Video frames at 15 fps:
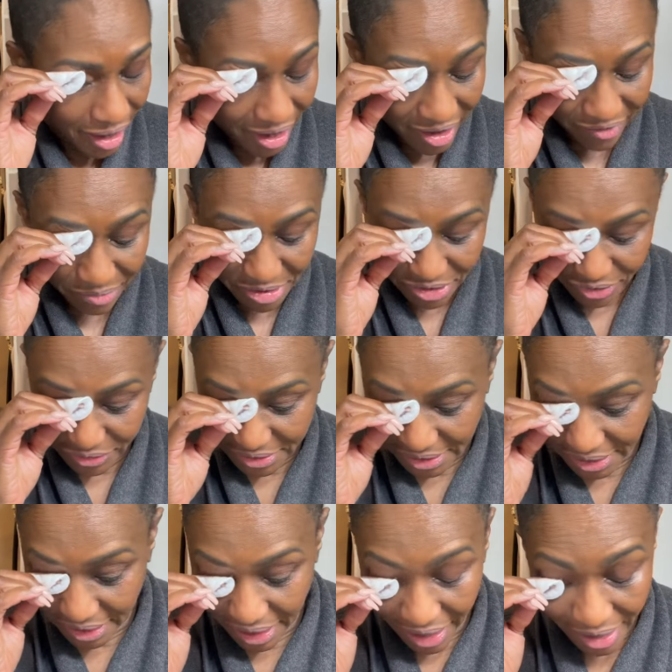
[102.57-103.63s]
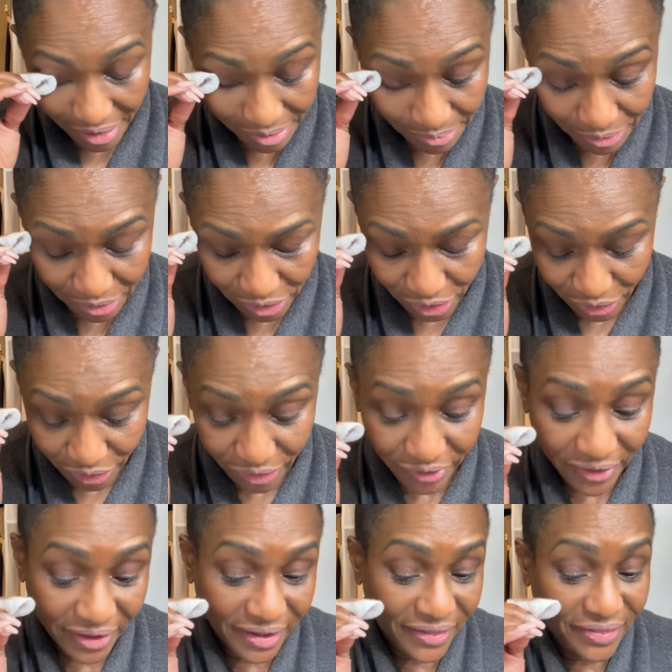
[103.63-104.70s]
I have been using Aloe Pure,
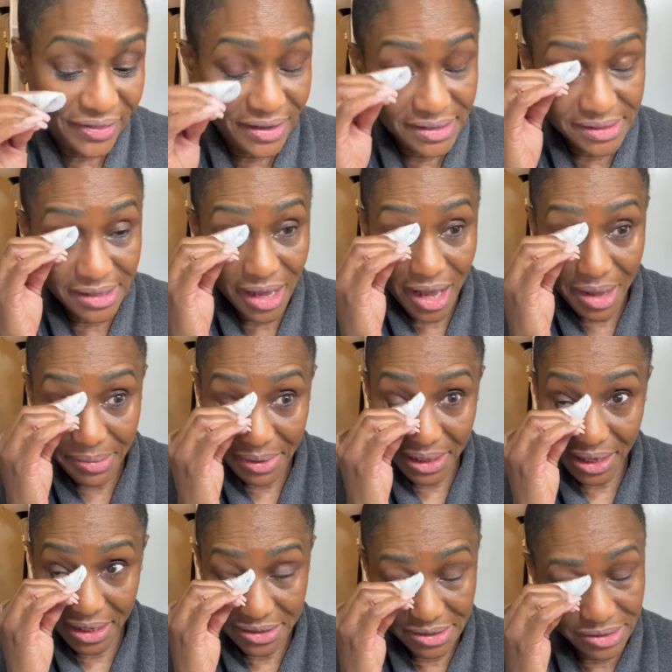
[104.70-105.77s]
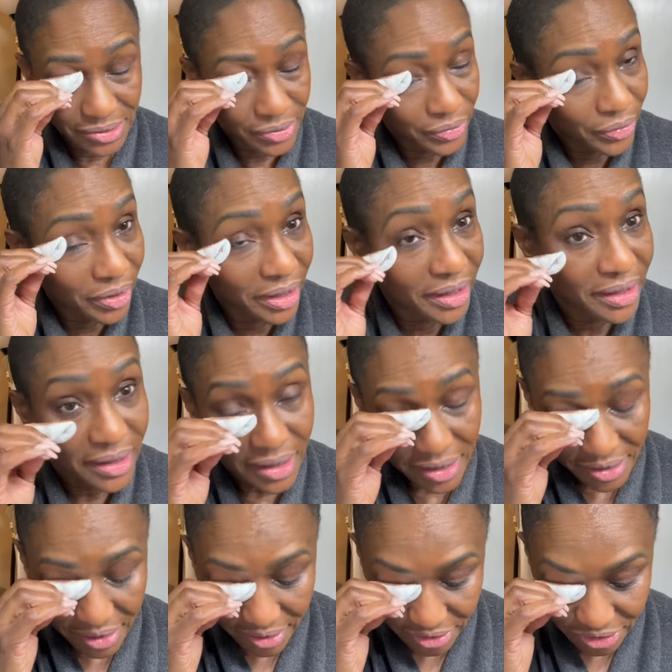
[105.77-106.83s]
this um, cleansing oil
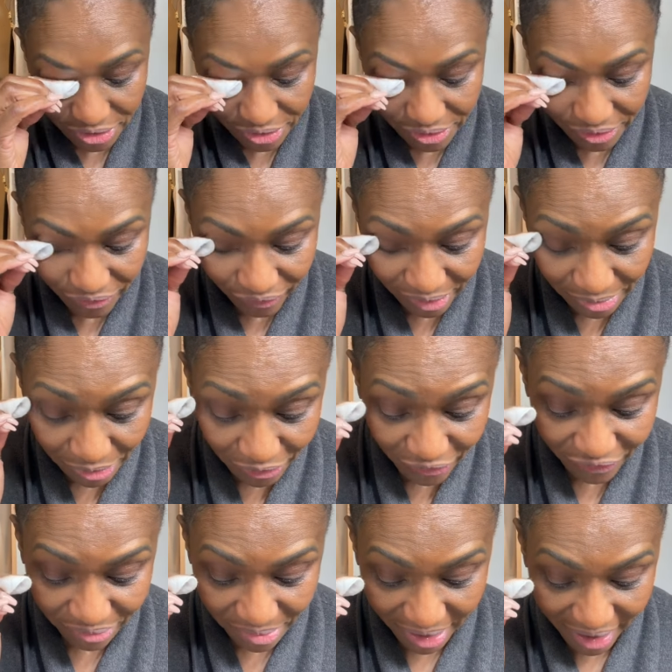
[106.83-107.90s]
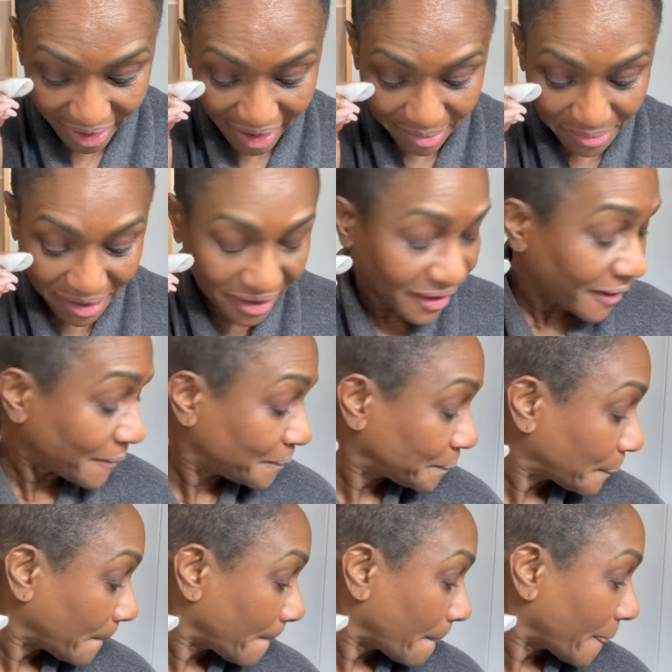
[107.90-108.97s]
to remove my eye makeup.
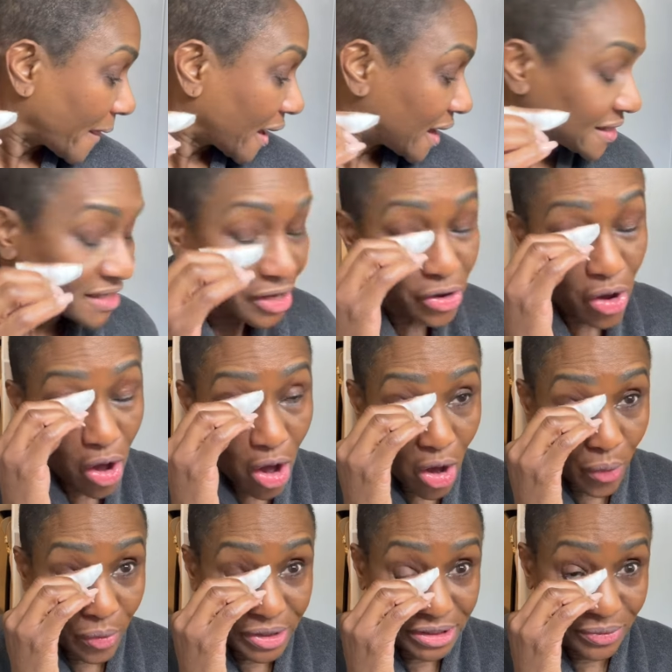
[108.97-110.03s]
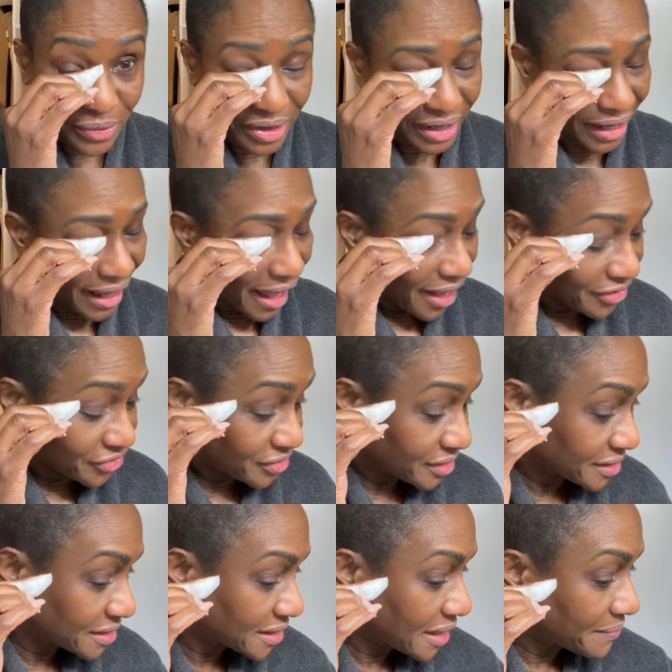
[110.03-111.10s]
Because I don't always wear
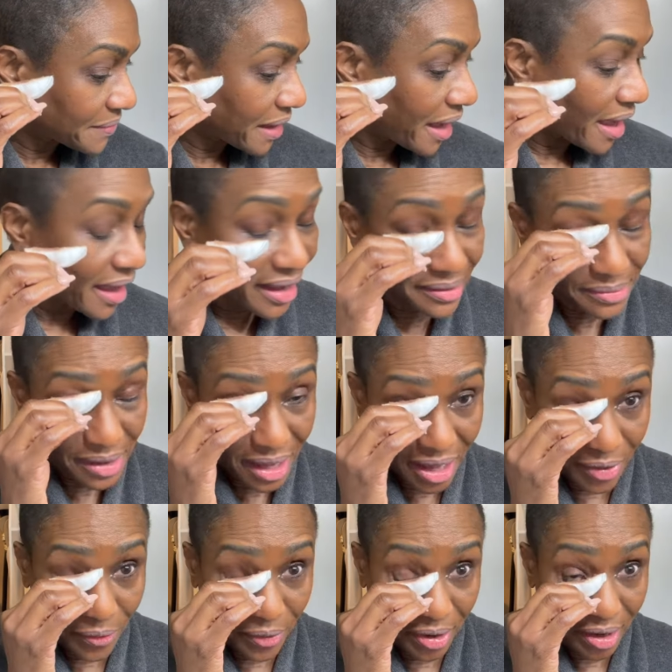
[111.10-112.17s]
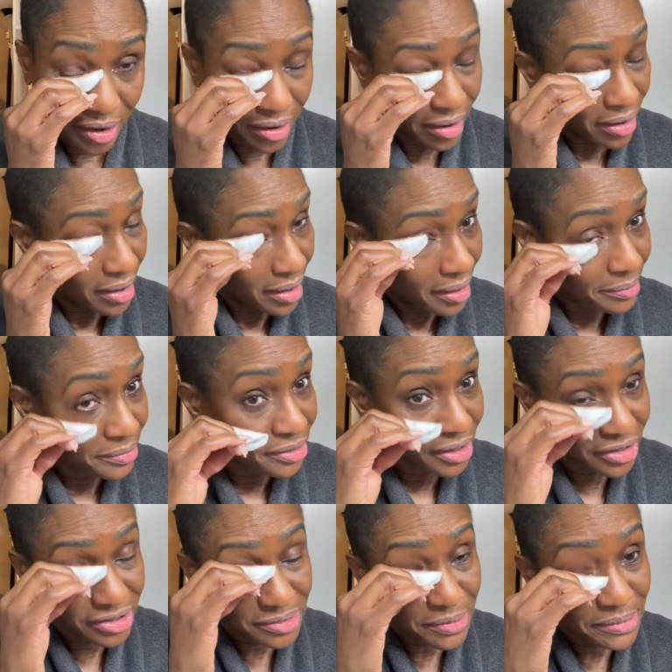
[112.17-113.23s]
lashes. Sometimes I wear, um, you know, I
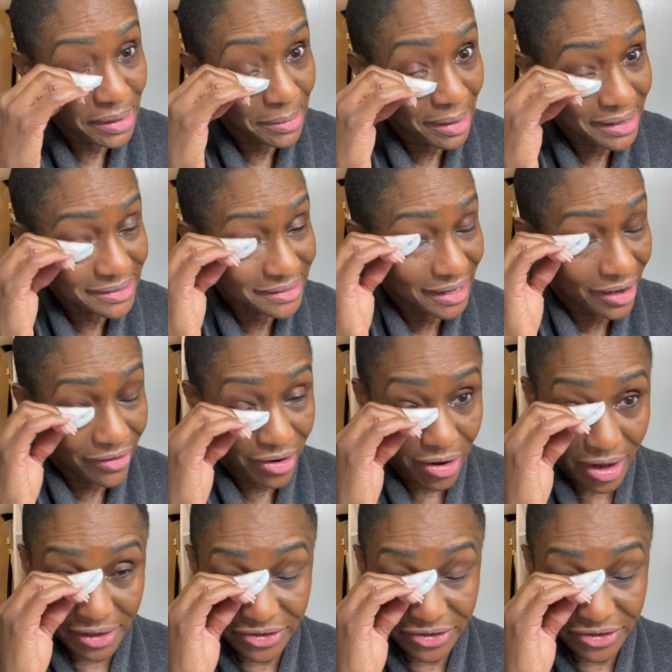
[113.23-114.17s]
just put my mascara on.